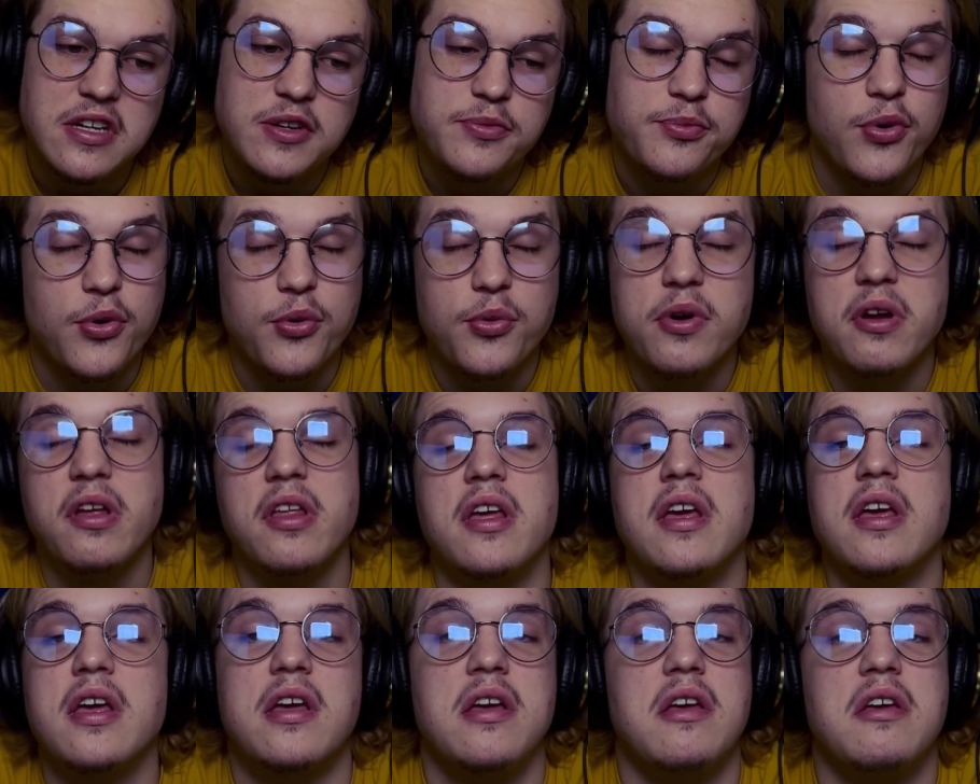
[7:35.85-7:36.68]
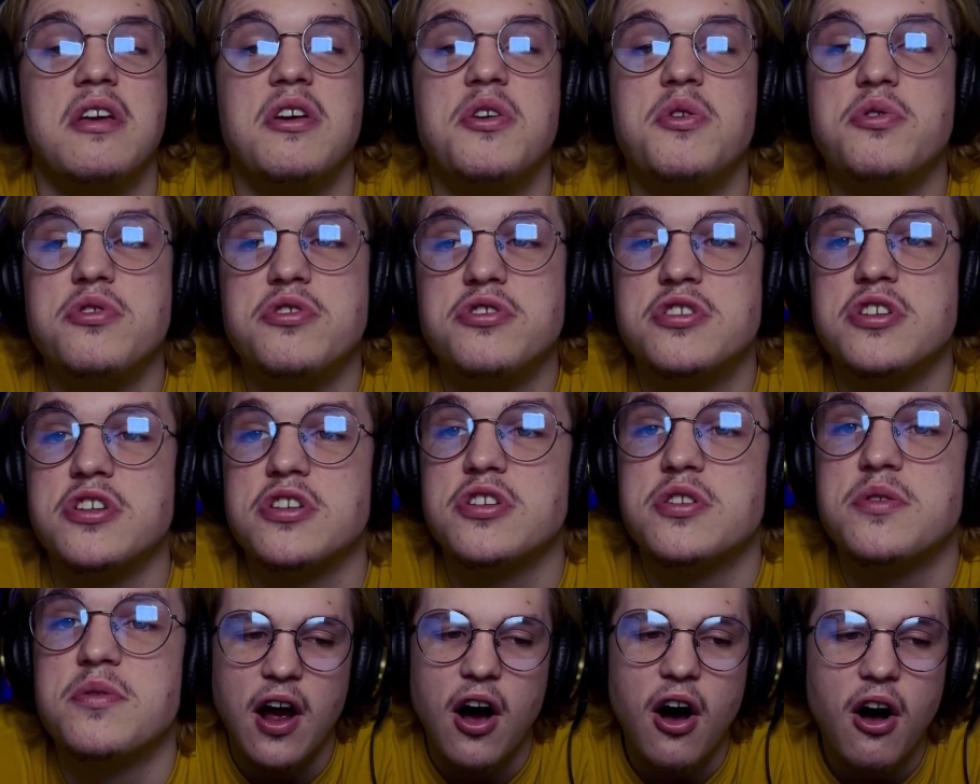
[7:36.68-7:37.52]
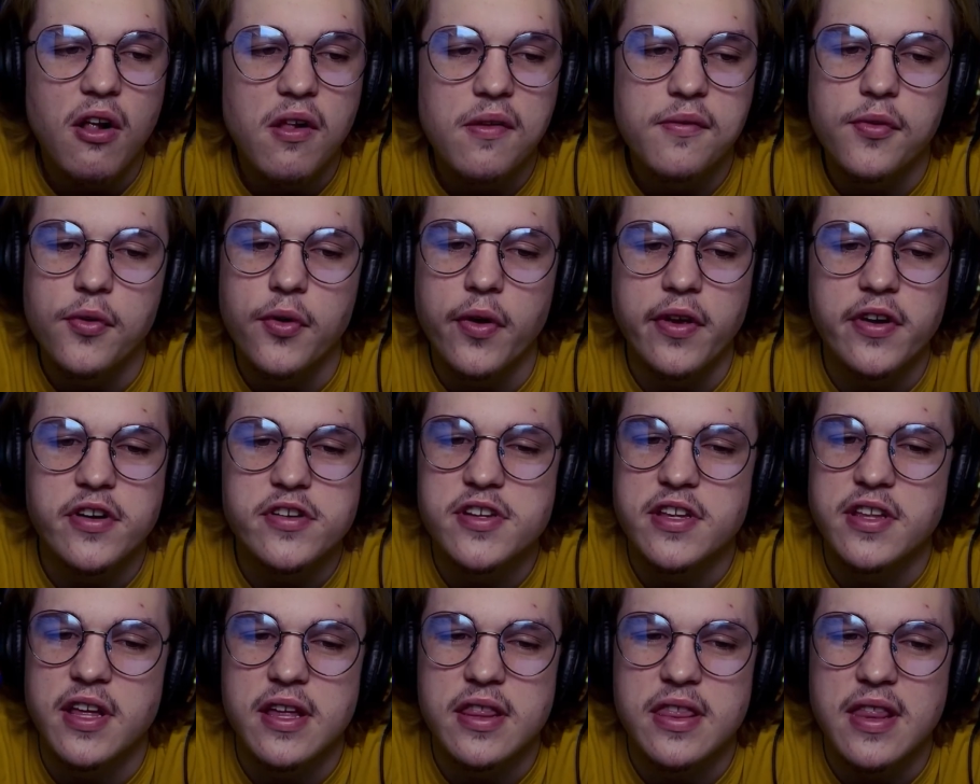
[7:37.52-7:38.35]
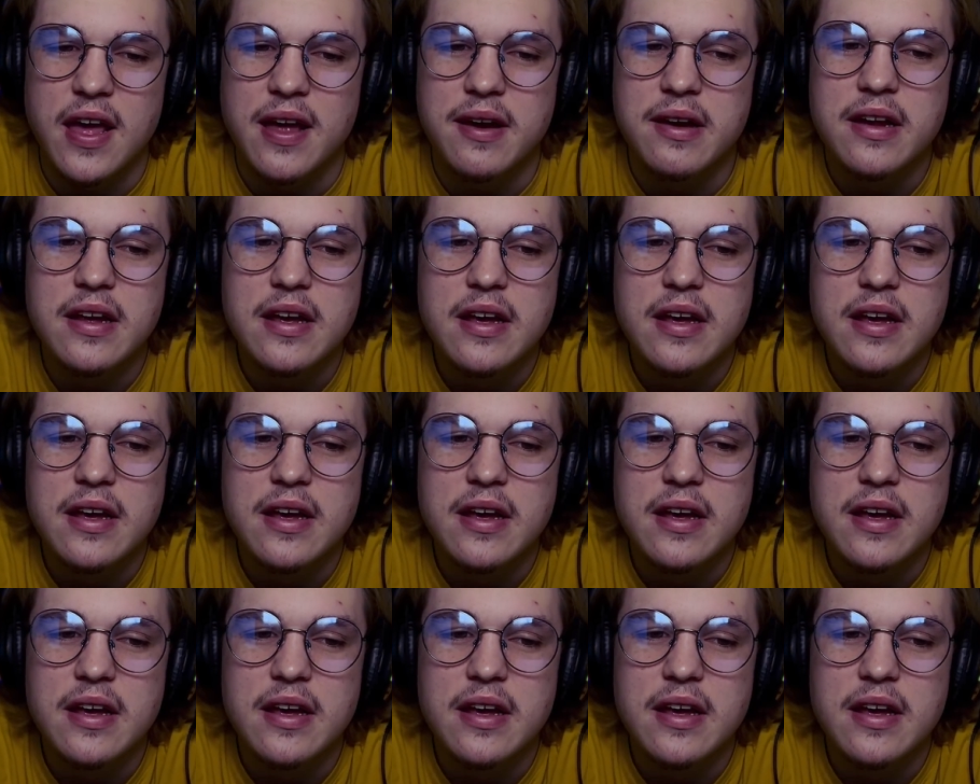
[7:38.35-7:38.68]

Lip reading: But really, it was just olive oil or something like that,